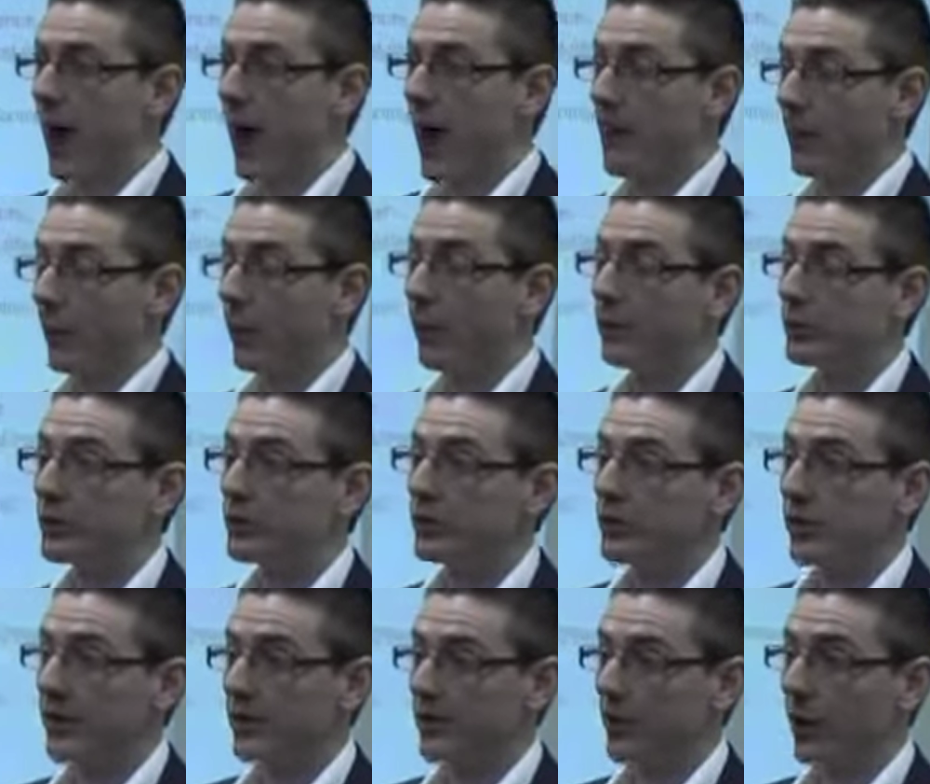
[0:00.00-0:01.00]
and the
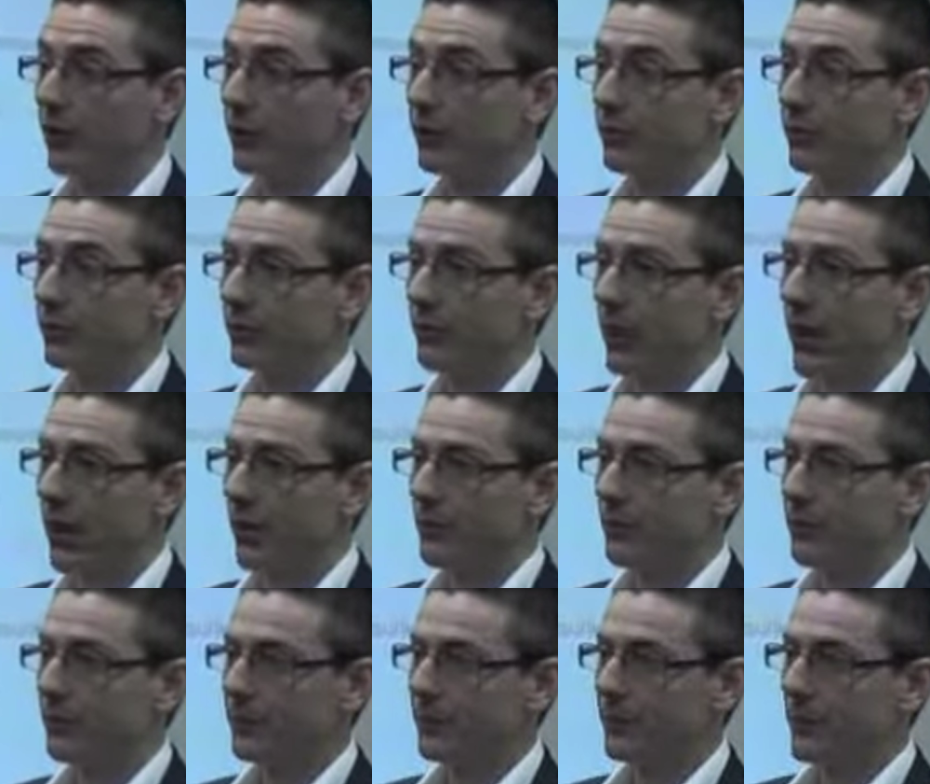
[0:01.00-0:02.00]
horse itself
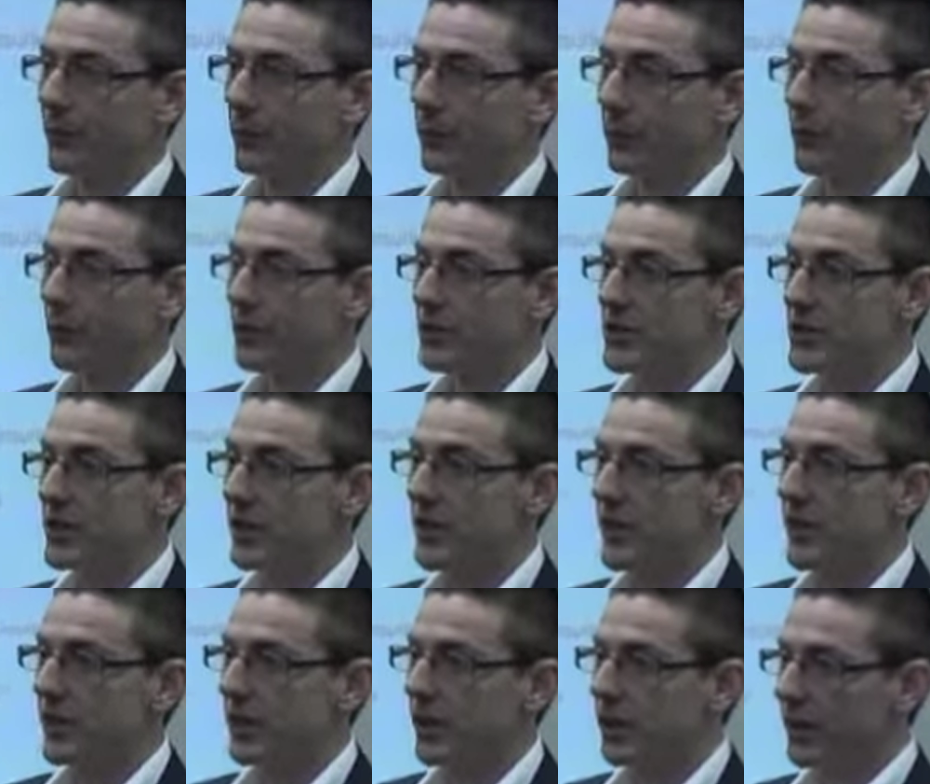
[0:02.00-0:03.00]
was injured,
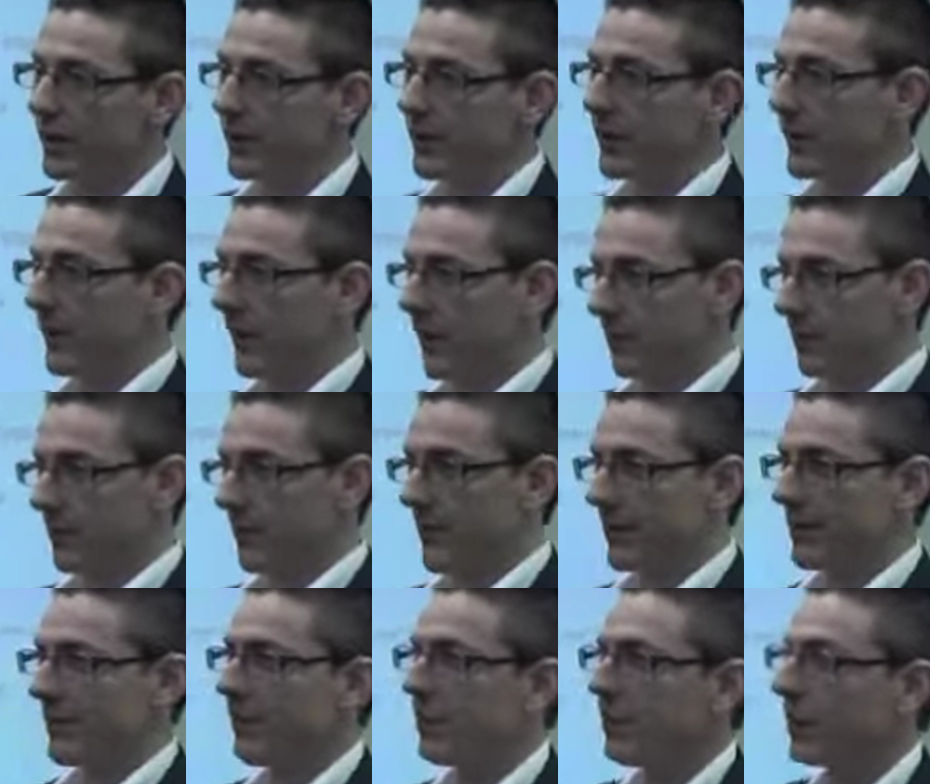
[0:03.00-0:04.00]
then
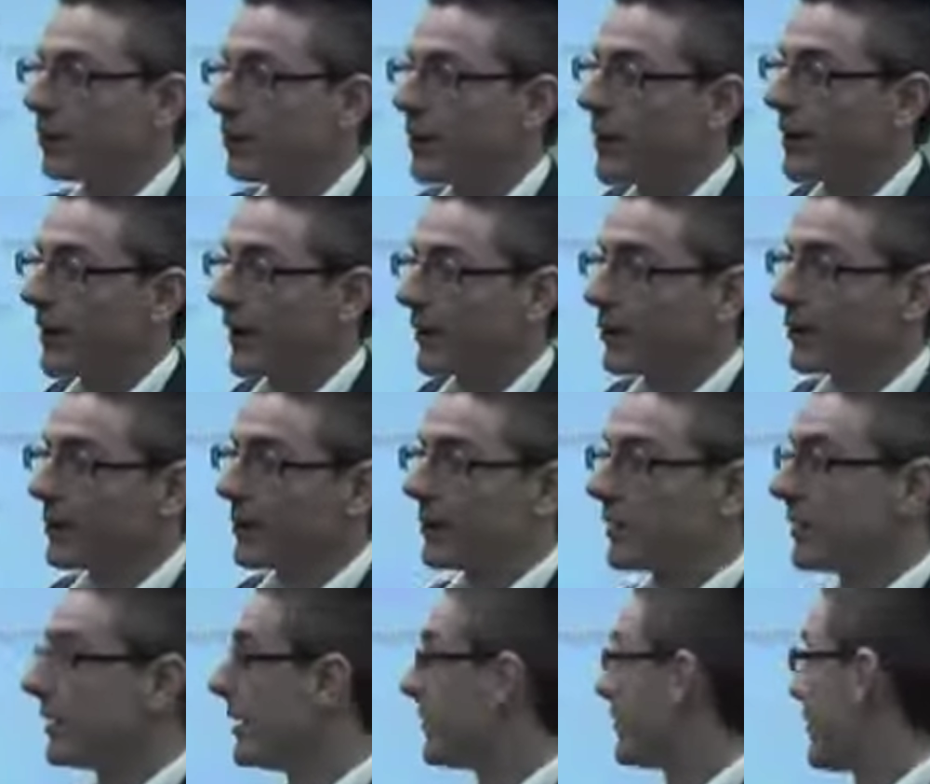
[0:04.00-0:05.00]
that's something where that could kick in